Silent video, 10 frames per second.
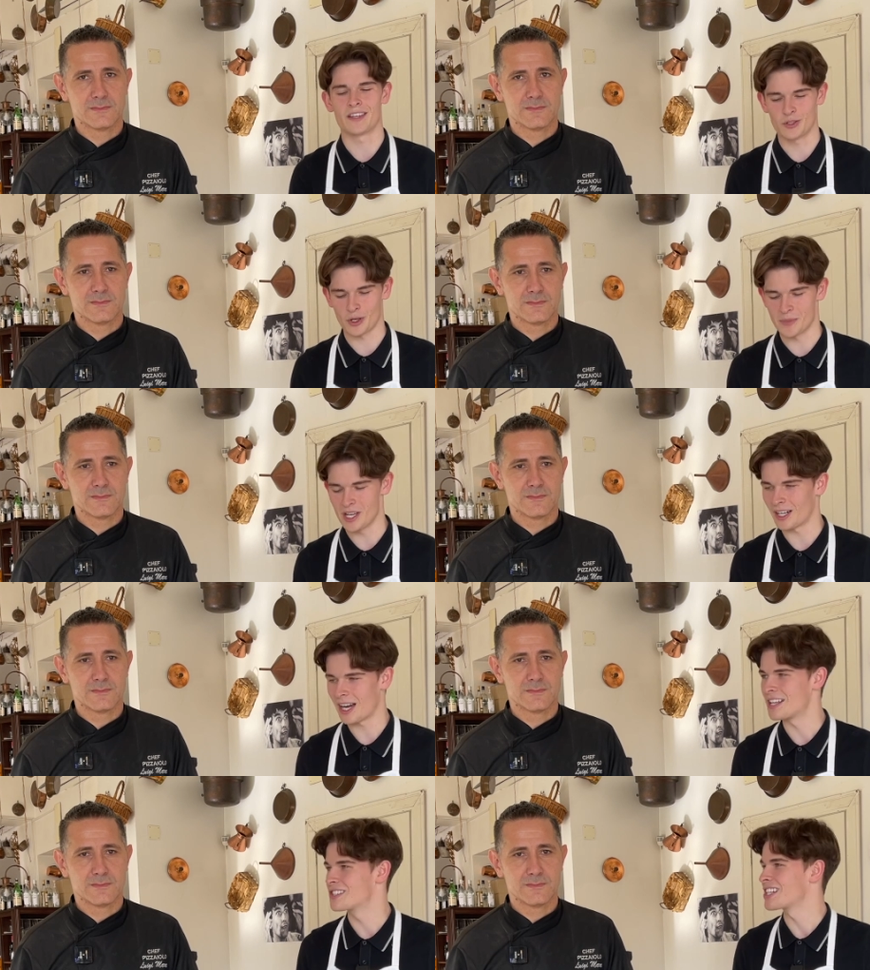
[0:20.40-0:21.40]
Speaker 1: So I'm here
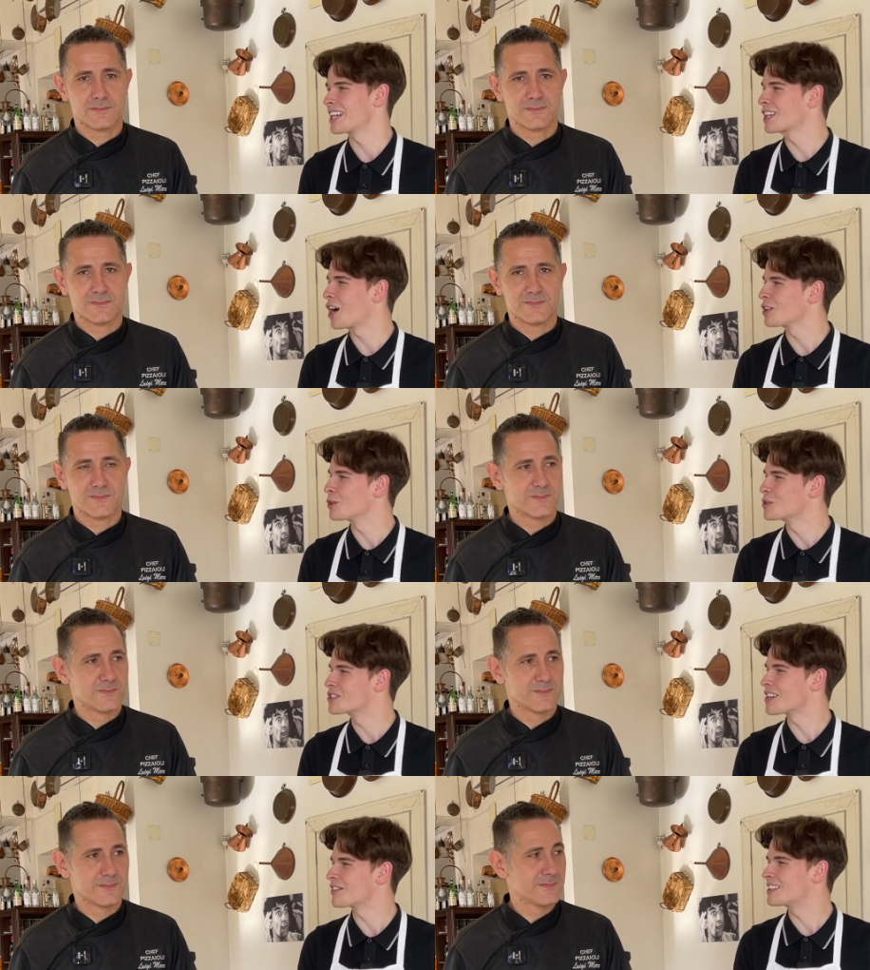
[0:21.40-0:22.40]
in San Carlo
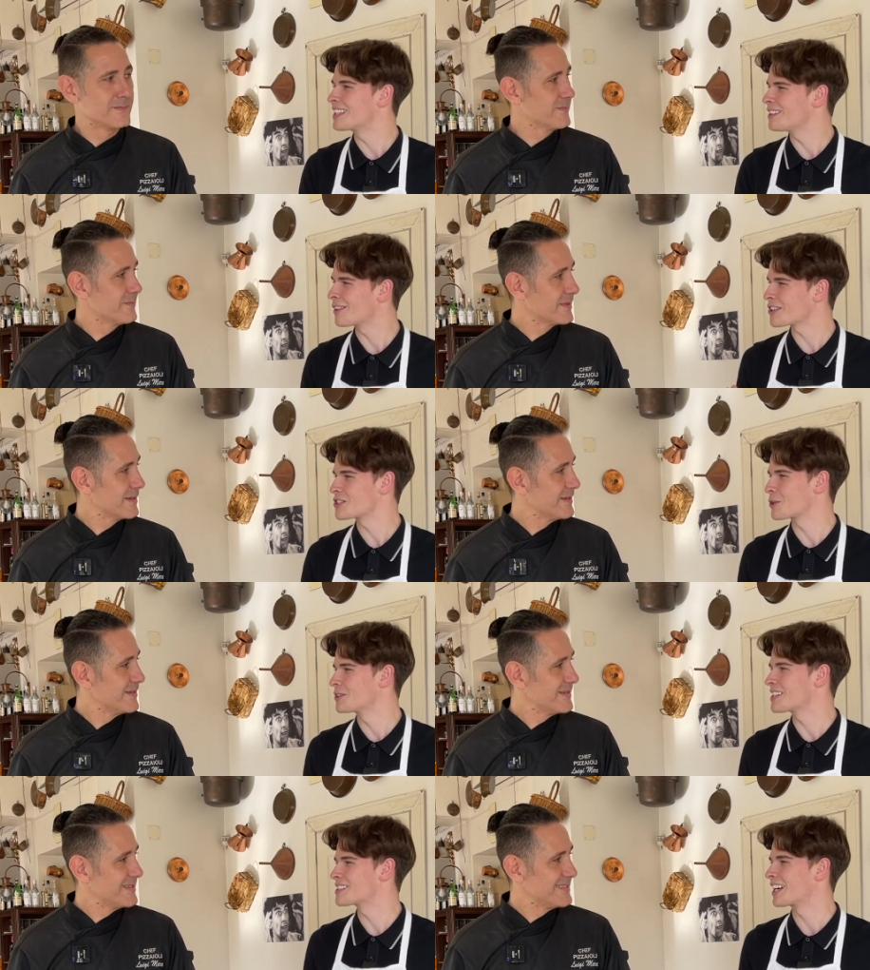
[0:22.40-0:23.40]
17, the
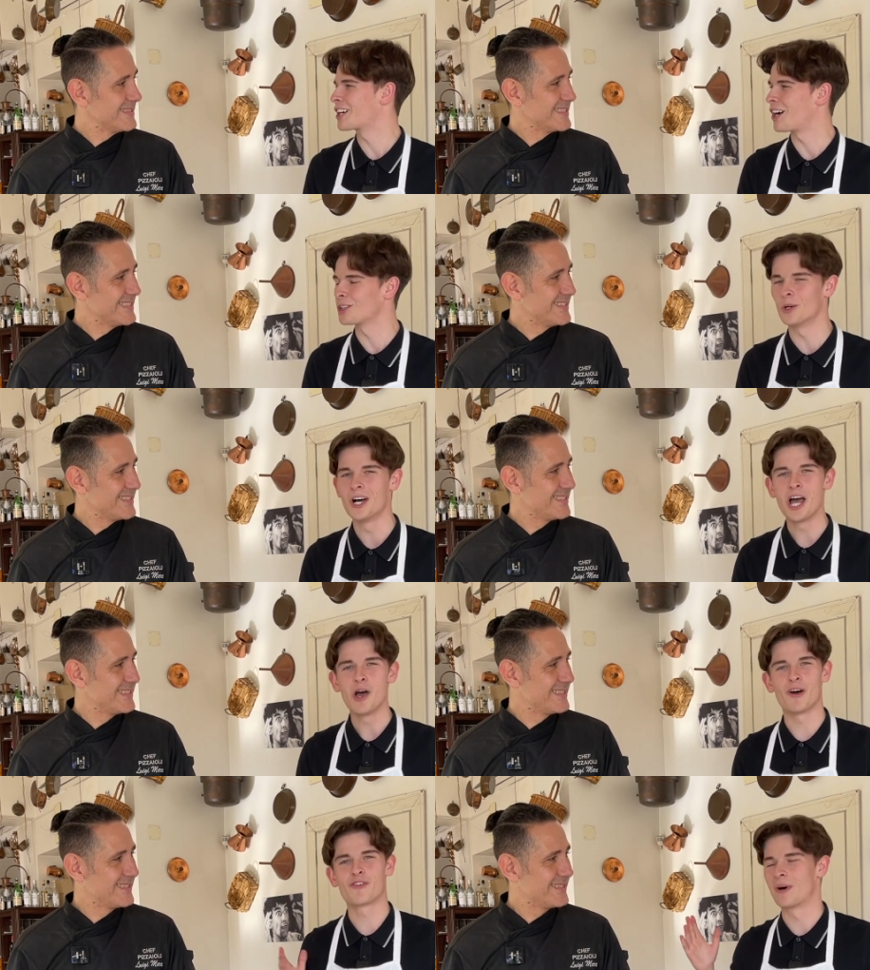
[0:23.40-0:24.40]
Ristorante San Carlo,
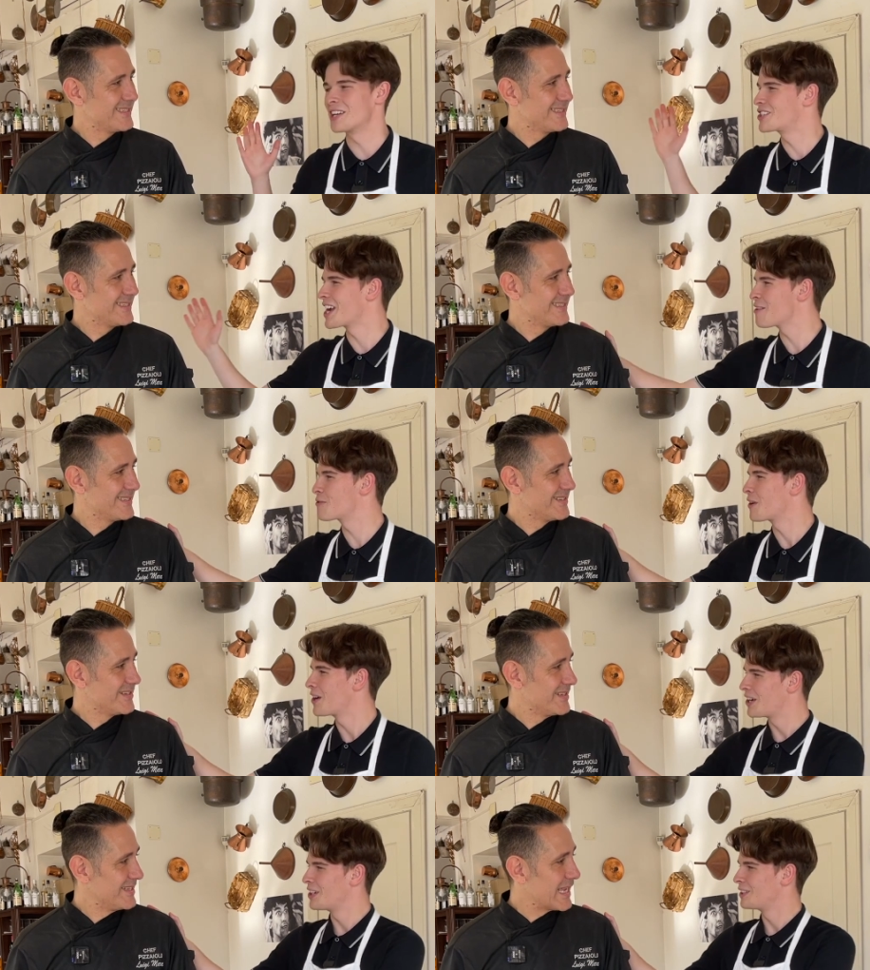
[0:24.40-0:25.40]
with my chef.
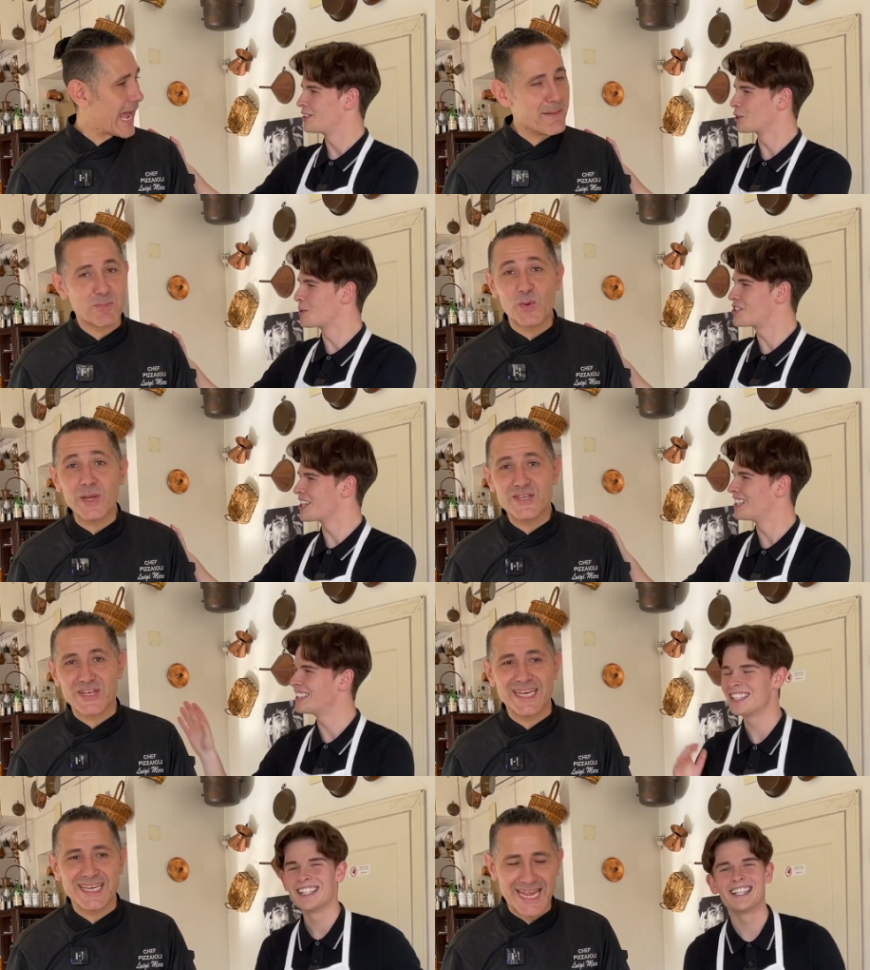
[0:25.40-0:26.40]
I'm Luigi.
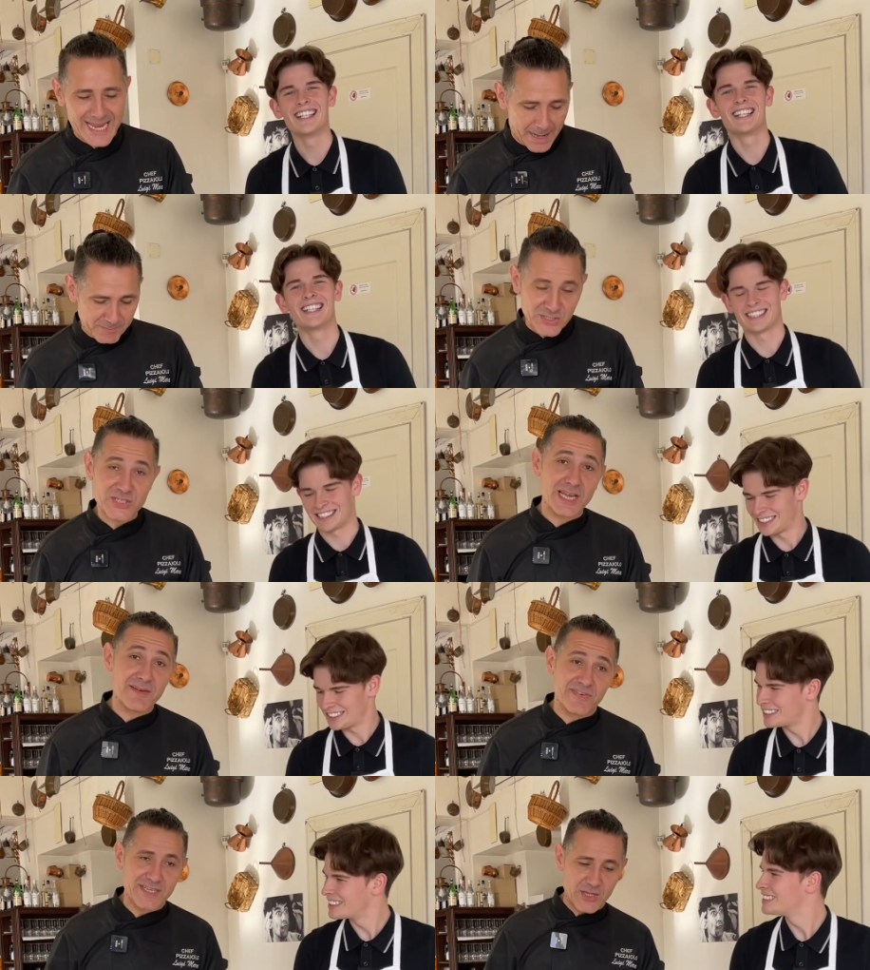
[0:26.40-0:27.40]
Luigi,
Speaker 2: yeah, I'm the
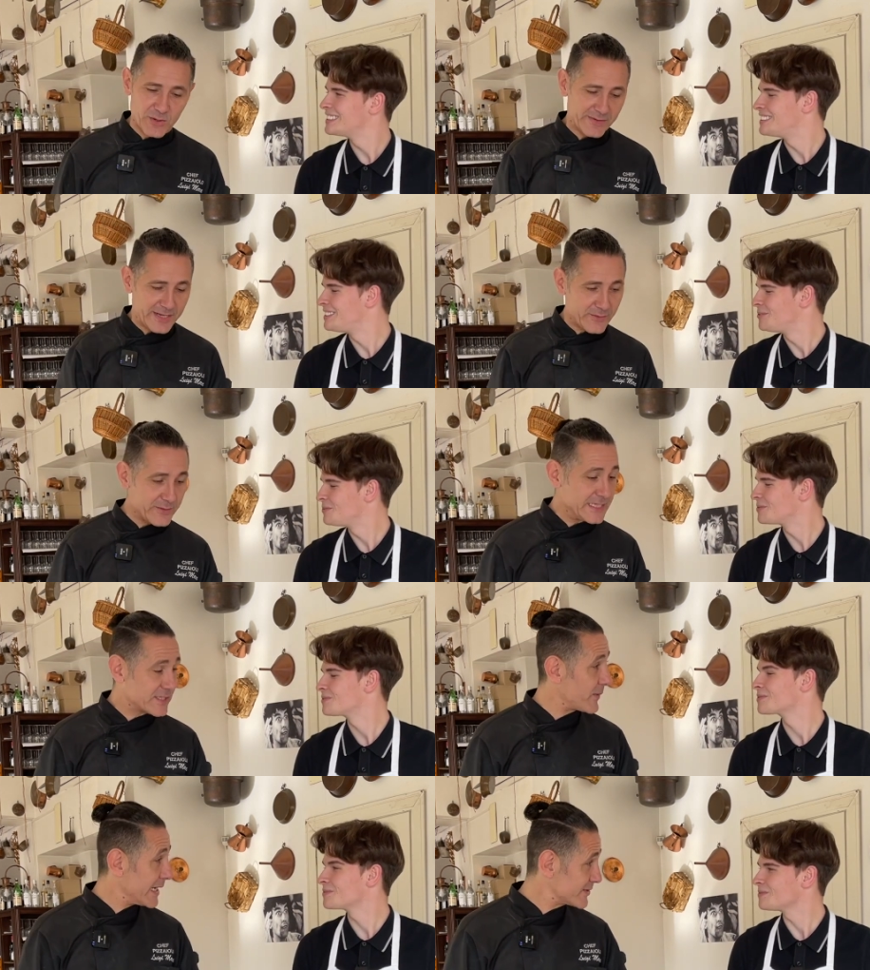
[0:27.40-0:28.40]
chef and the owner of
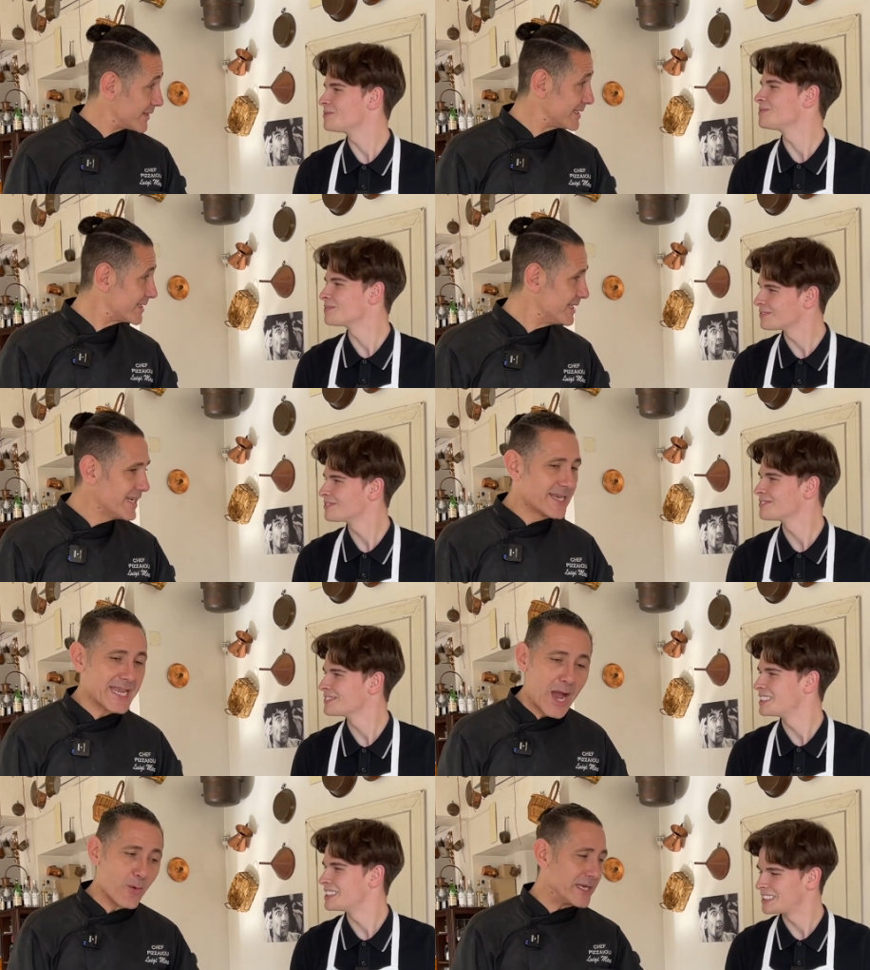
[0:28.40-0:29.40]
this restaurant.
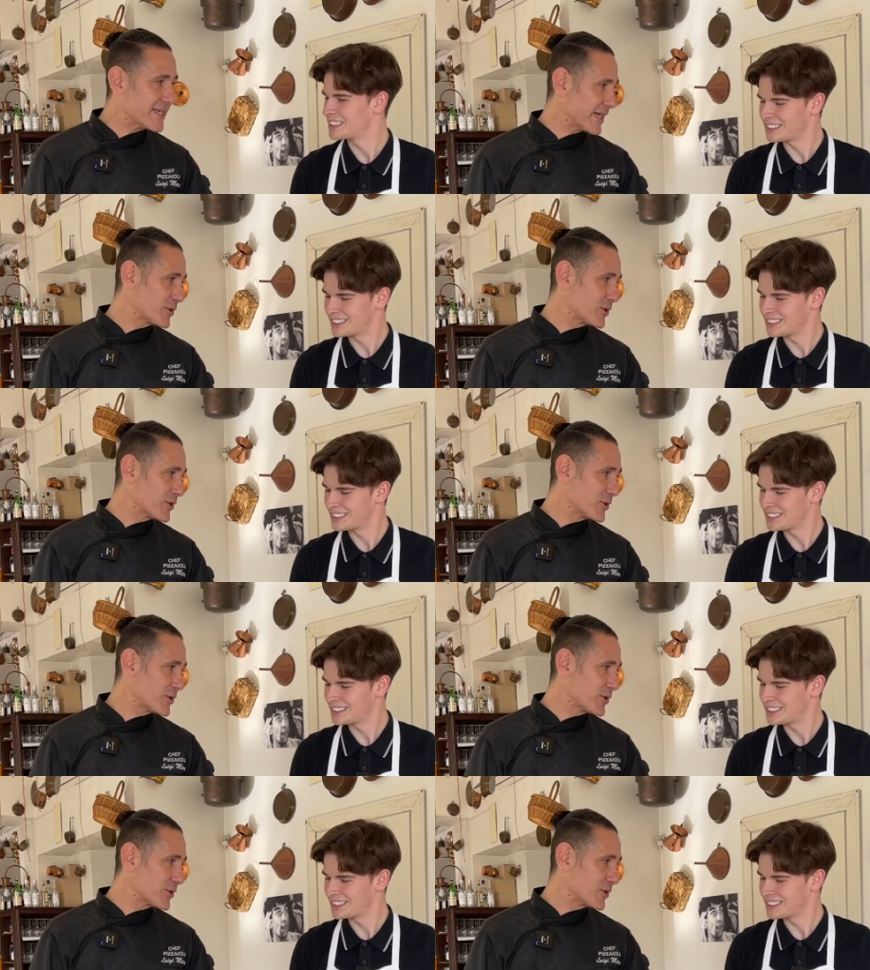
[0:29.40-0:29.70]
Now we try to